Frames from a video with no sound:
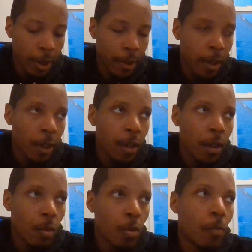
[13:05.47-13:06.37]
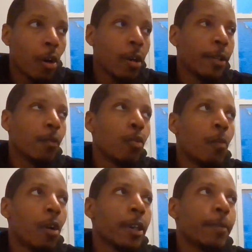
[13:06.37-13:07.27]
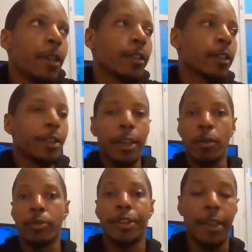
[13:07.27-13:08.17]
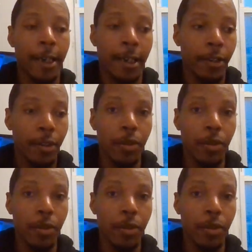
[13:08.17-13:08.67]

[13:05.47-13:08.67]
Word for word: What what Marty, what Marty basically said was that